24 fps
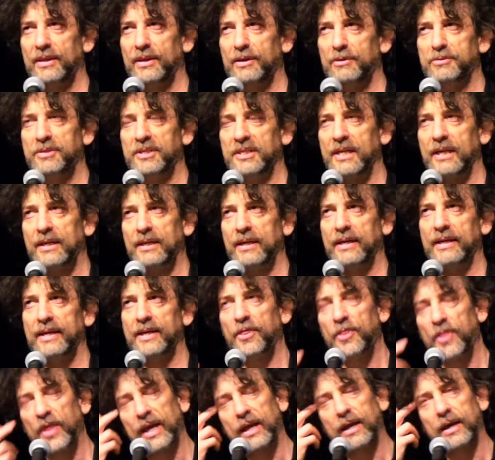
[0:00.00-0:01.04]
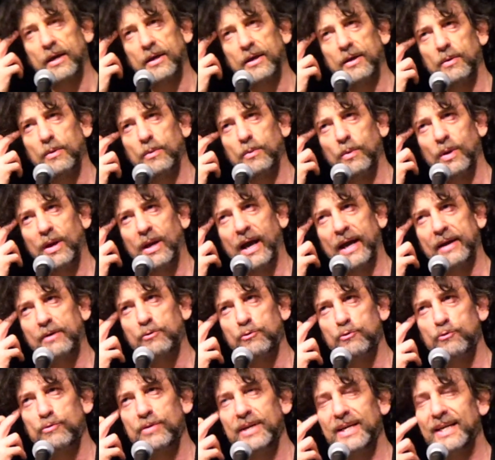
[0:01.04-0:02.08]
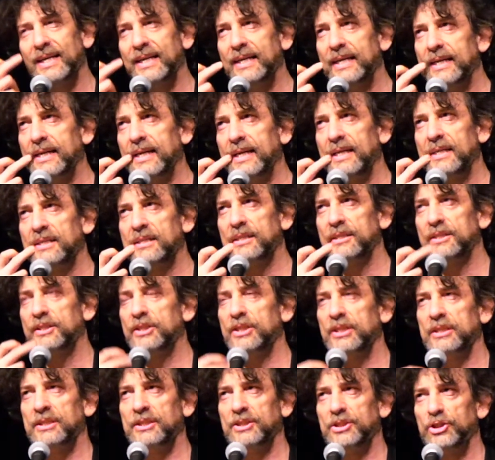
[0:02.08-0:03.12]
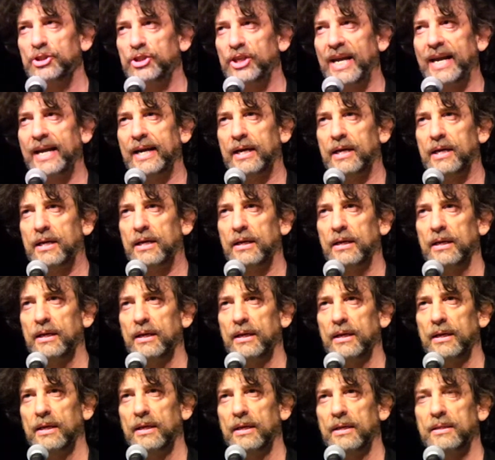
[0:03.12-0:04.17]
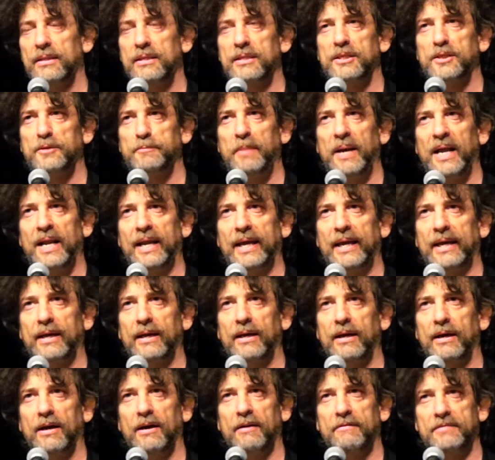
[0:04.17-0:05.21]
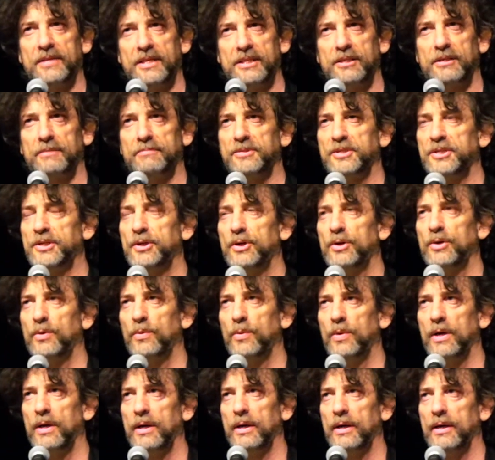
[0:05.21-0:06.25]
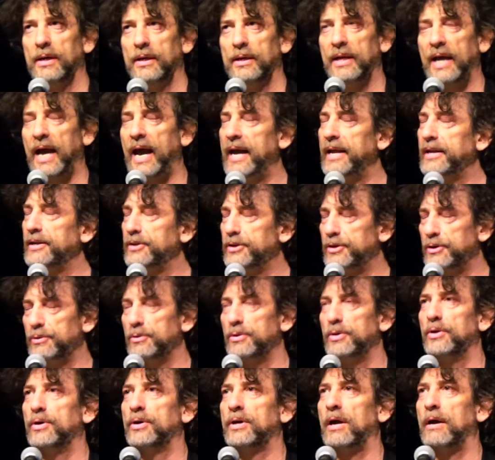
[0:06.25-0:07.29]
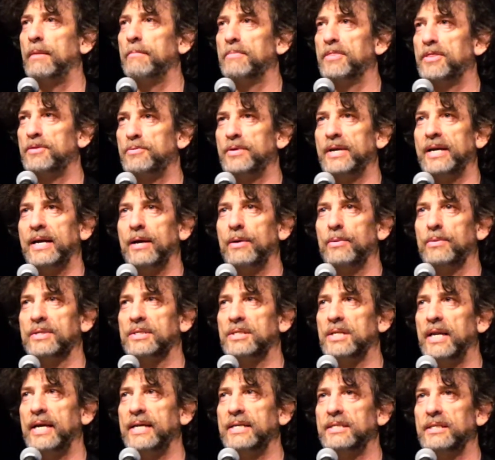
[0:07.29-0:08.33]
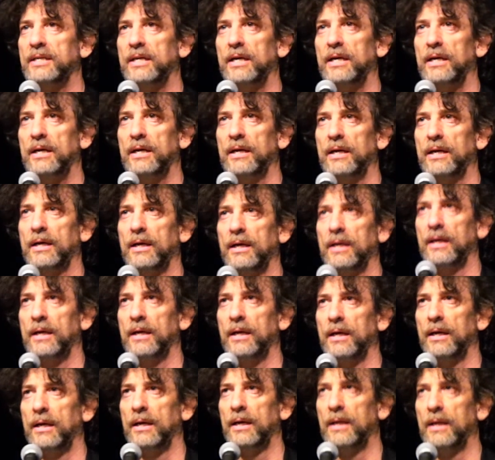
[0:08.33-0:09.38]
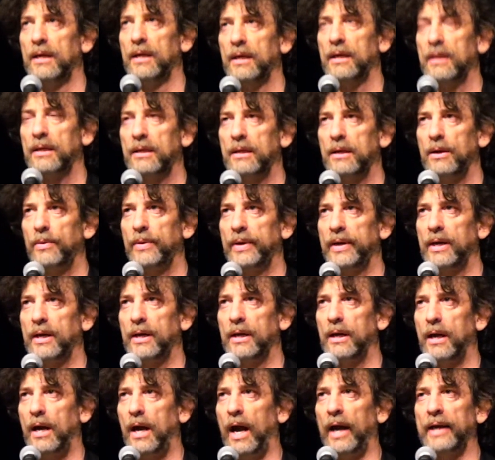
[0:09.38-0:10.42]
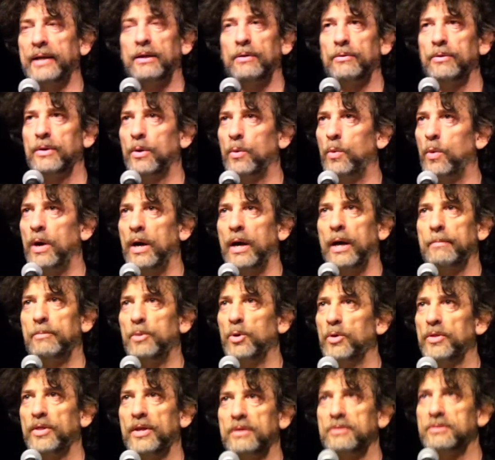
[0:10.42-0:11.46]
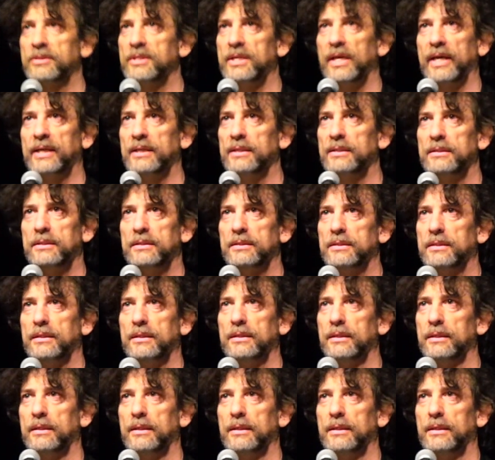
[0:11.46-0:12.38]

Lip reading: you suddenly think, well, I really need to just check the spelling of this obscure word, and you look up 3 hours later going, I don't know why I bought those things.